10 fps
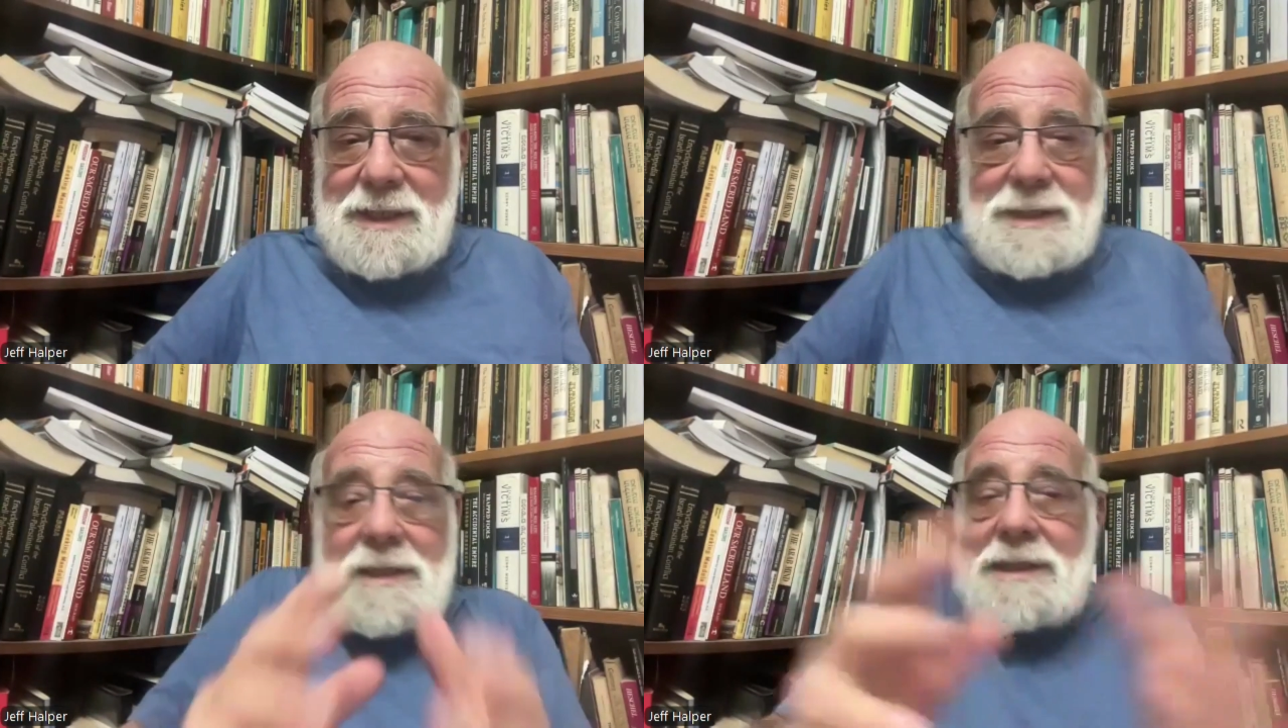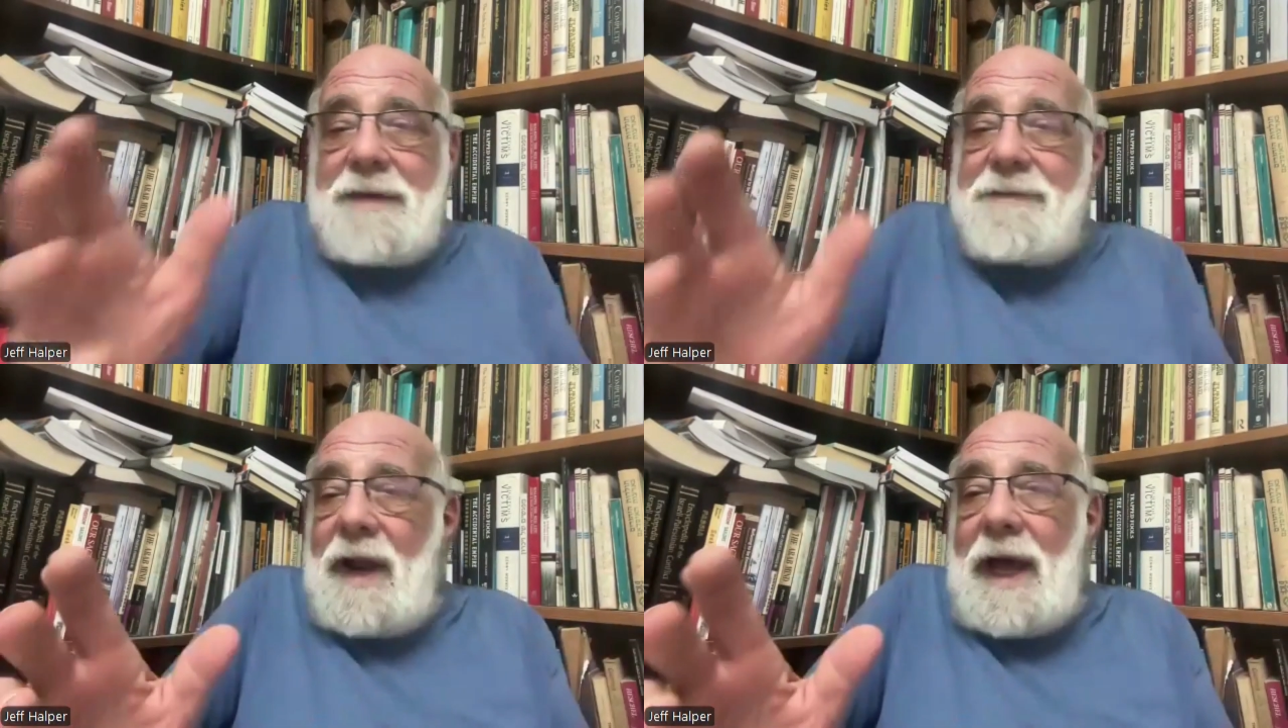The
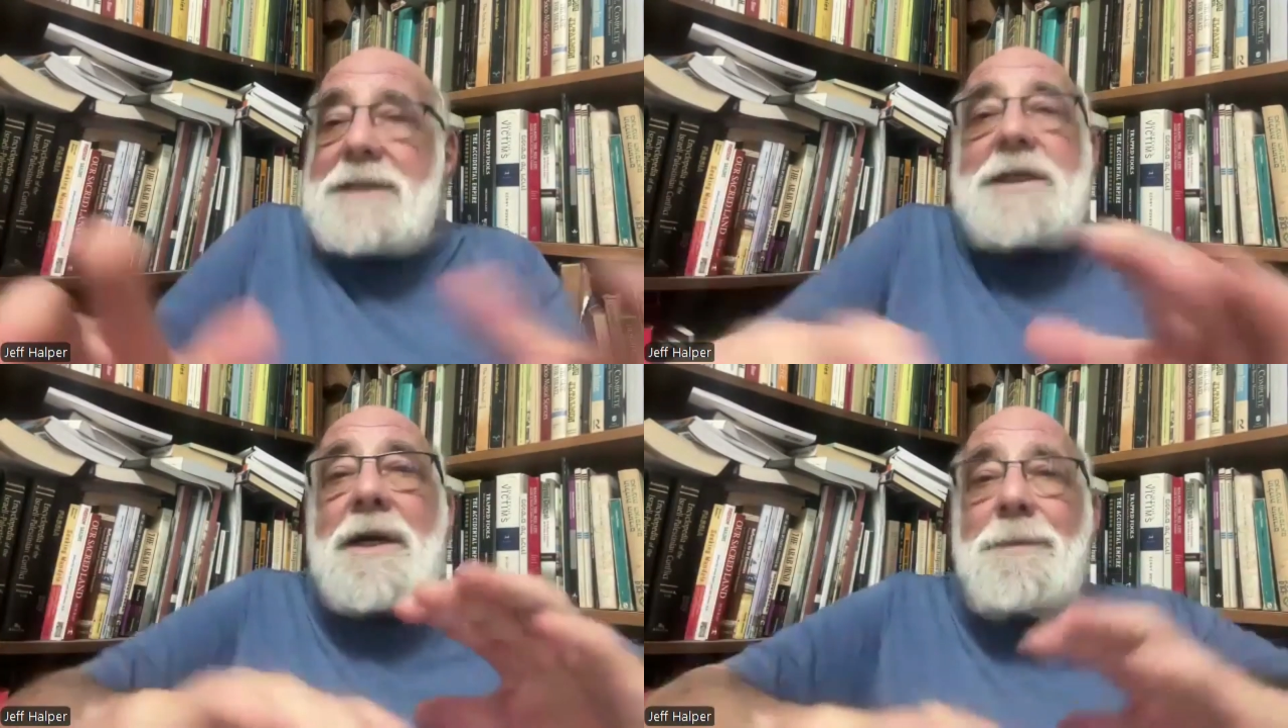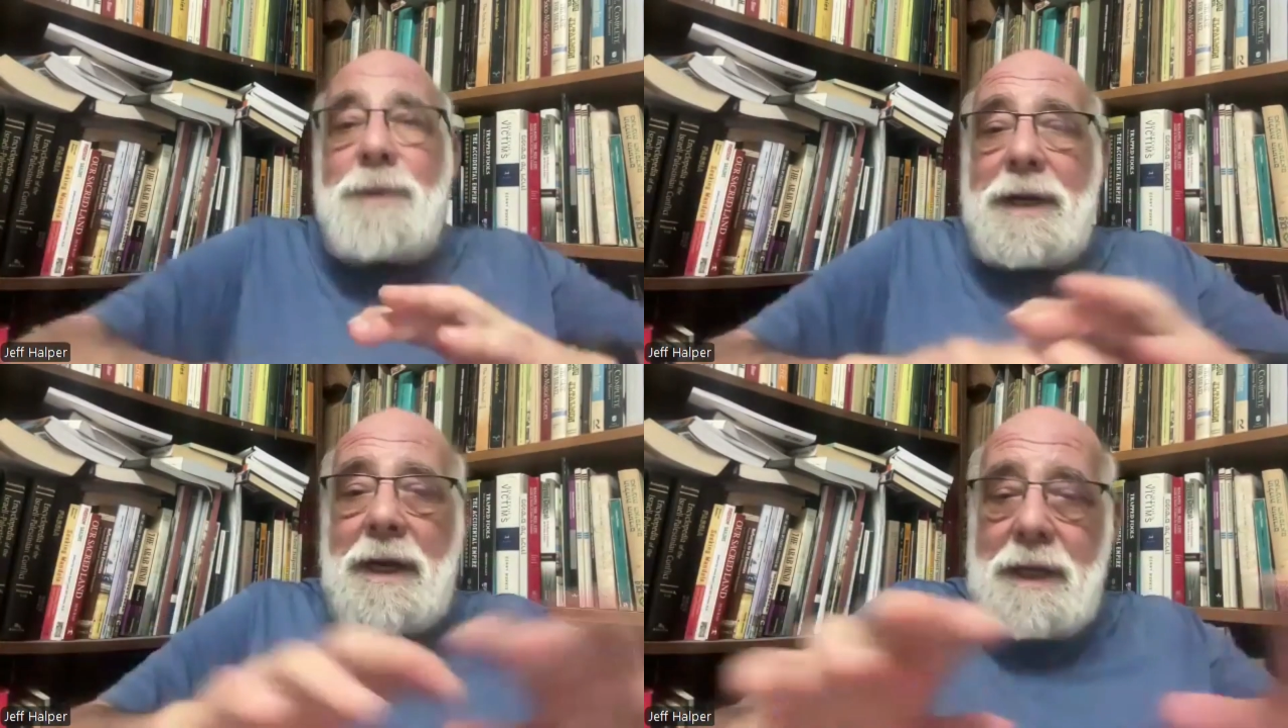67 lines are
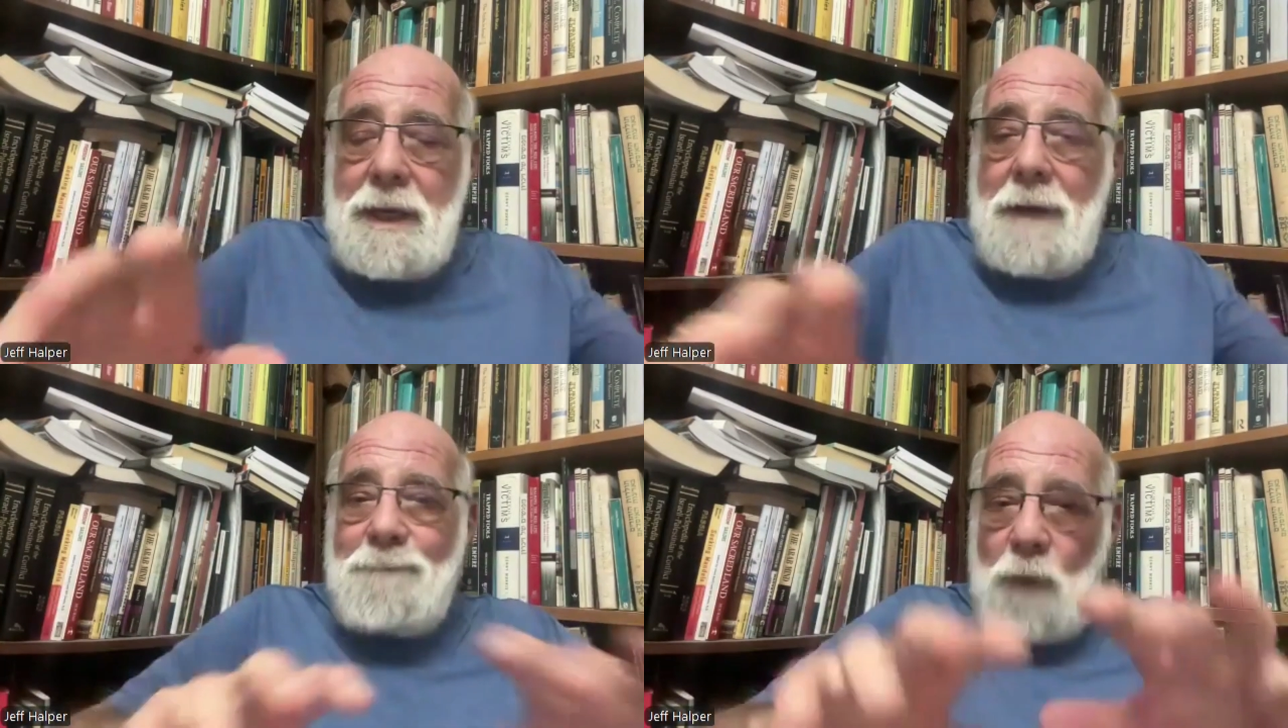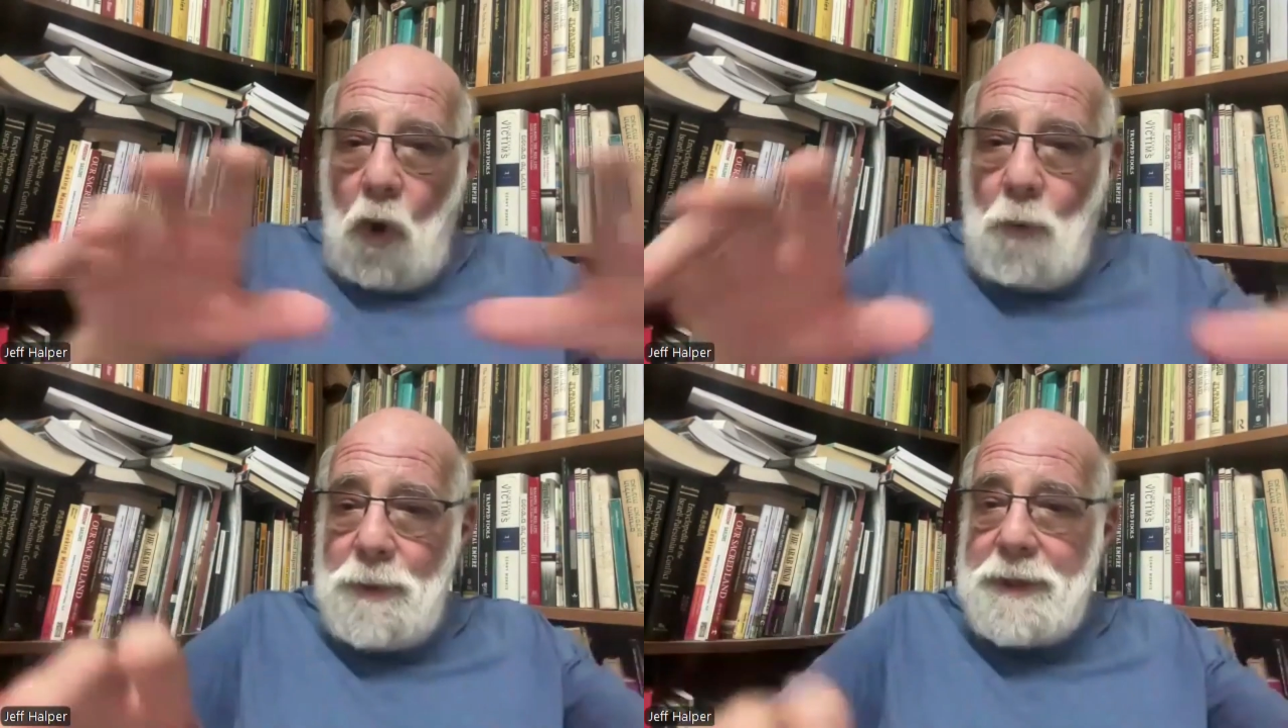completely
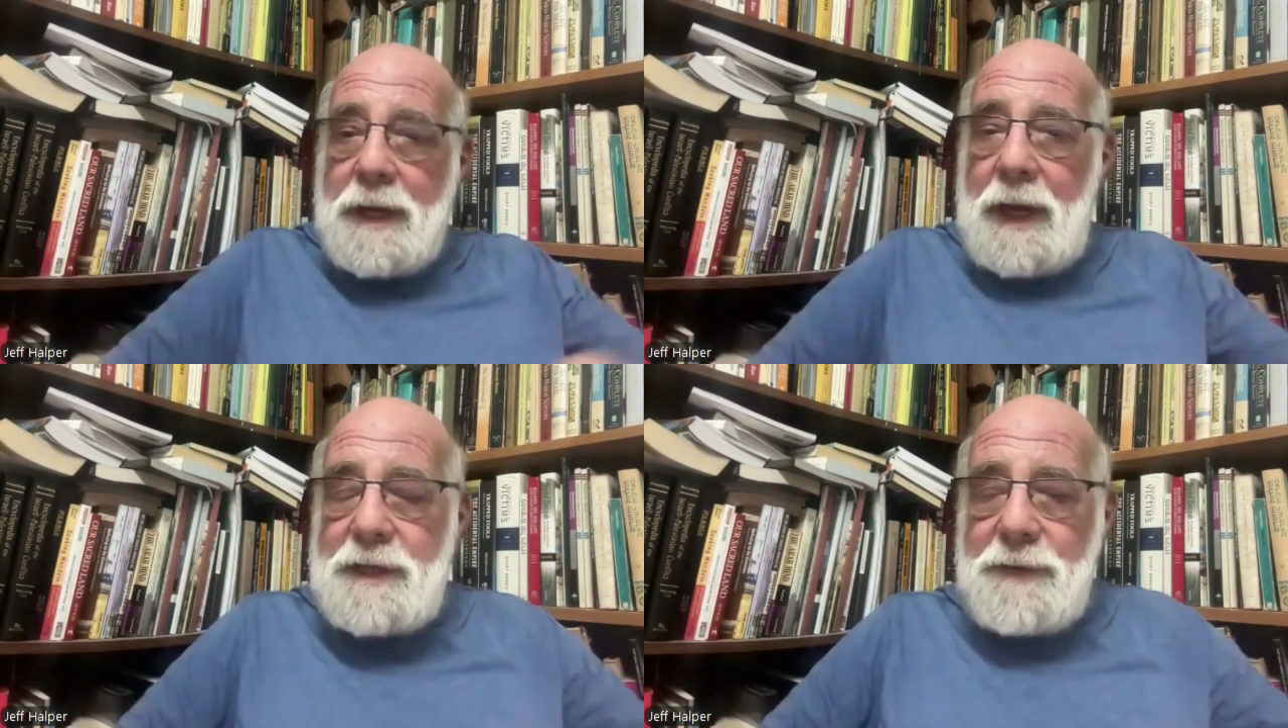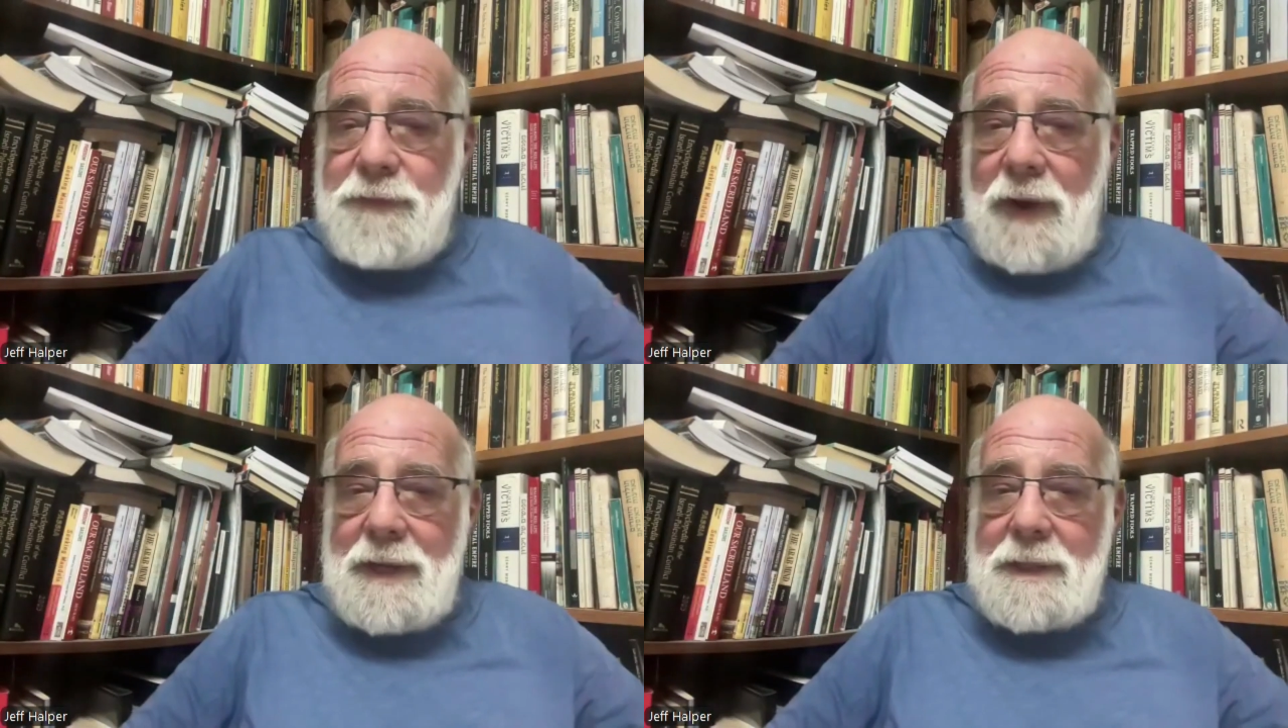open and
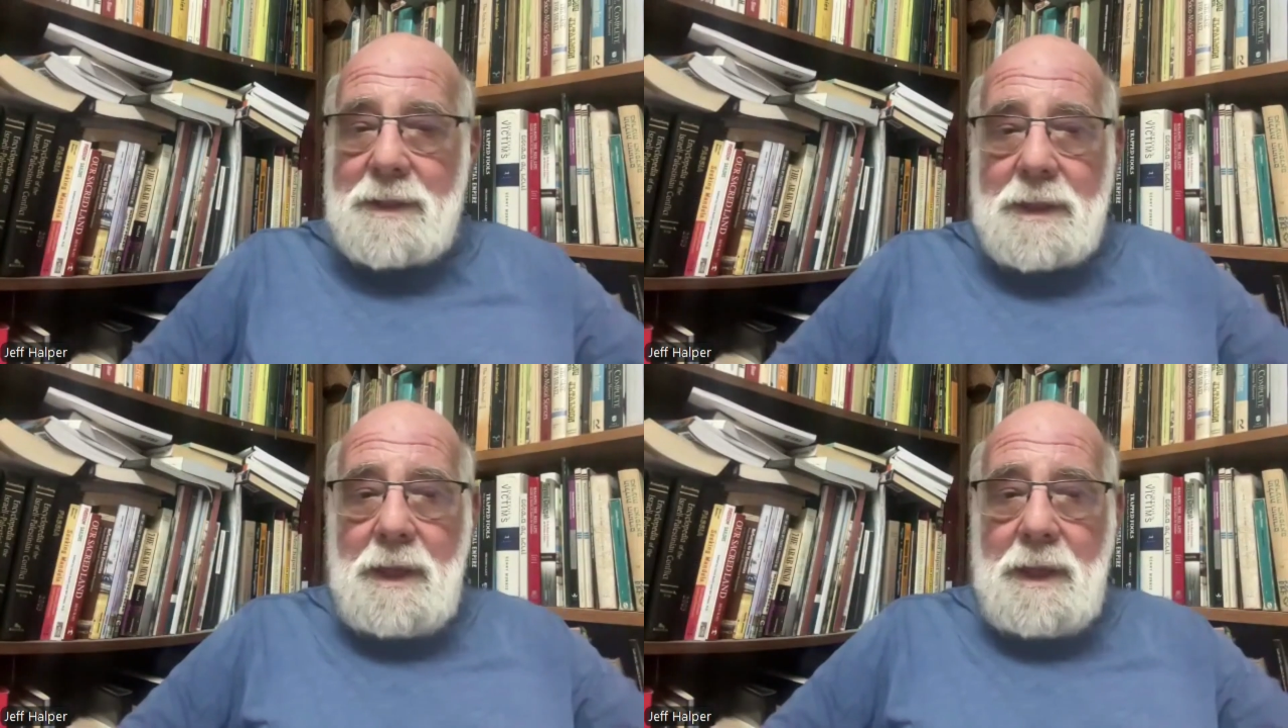undefined.